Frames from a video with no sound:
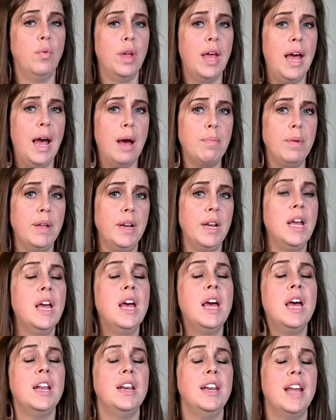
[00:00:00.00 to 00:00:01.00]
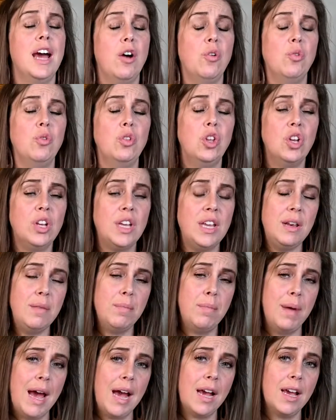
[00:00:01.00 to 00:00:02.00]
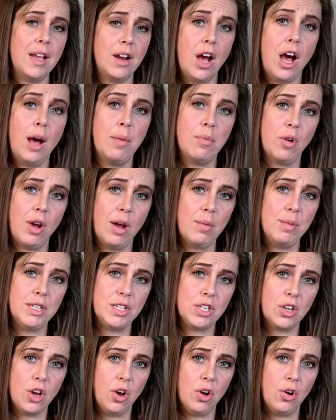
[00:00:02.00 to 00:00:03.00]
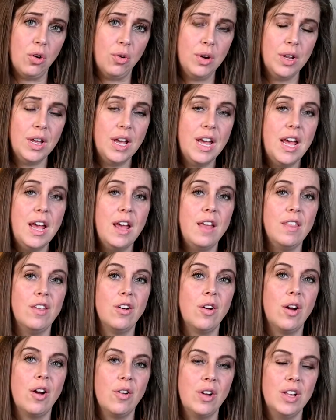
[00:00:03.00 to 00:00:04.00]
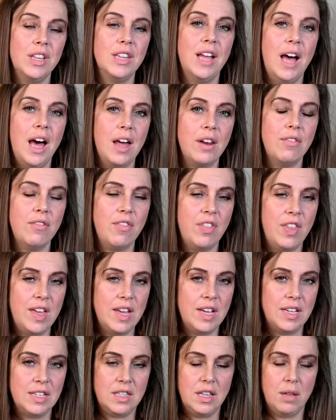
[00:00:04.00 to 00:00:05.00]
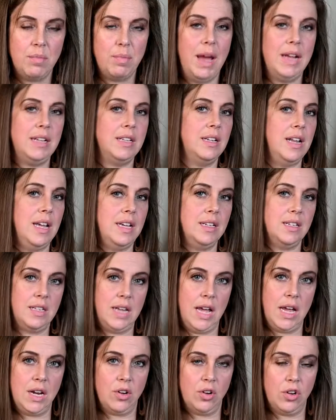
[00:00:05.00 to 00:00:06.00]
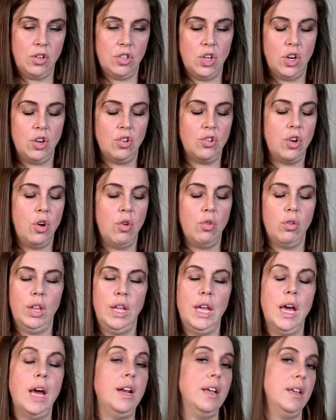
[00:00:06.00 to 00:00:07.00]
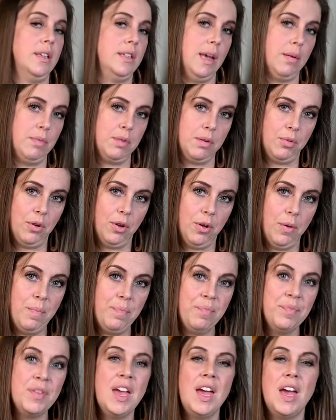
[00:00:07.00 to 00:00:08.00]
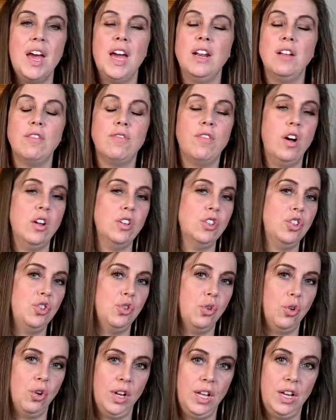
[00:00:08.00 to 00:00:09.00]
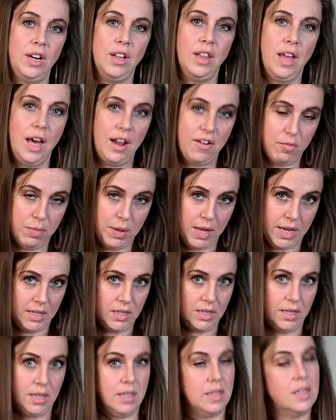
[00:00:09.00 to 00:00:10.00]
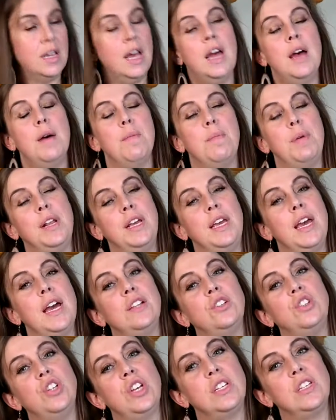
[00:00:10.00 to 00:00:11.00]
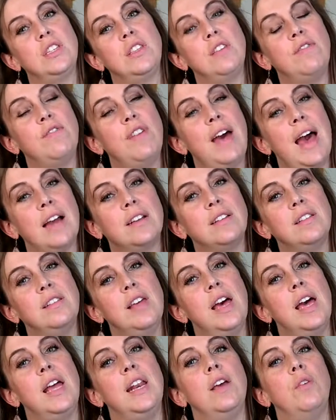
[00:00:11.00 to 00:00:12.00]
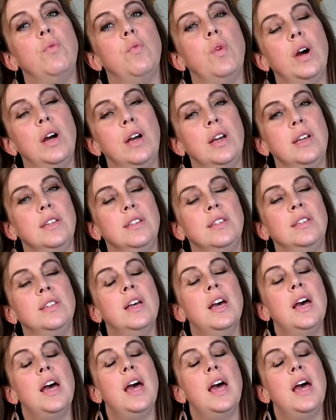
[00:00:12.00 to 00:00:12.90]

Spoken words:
will happen. Now, looking back at Hammurabi's code, there are a lot of things that by today's standards are totally unacceptable, and it falls short in a lot of places. But again, just the fact that it was